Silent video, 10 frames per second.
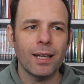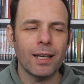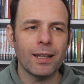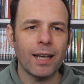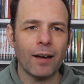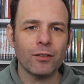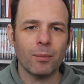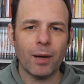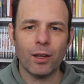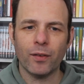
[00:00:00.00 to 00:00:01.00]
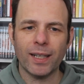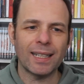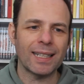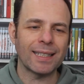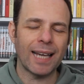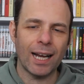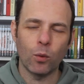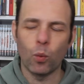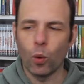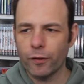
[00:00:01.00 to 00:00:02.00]
eh, the aftermath of a kind of
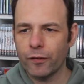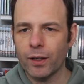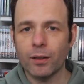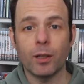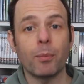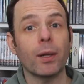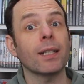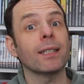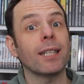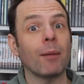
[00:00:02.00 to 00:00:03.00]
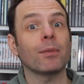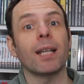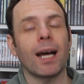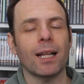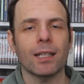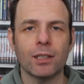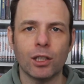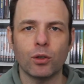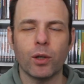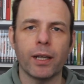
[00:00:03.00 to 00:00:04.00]
gang warfare, and they bring in Captain Alex
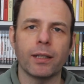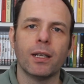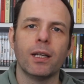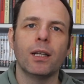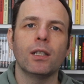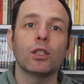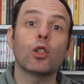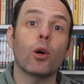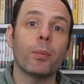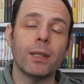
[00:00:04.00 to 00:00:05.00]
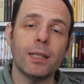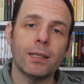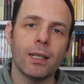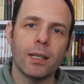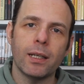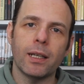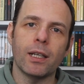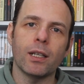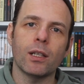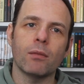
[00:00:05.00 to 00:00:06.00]
to try and stop these
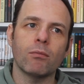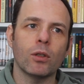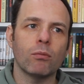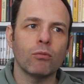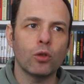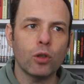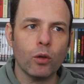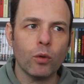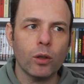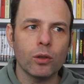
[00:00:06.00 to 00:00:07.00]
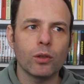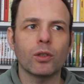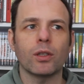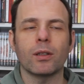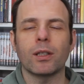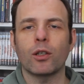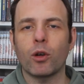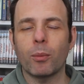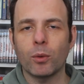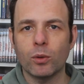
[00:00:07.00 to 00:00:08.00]
uh, drug runners and
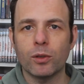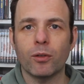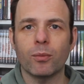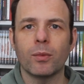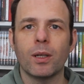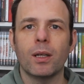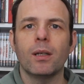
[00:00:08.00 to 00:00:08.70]
criminals from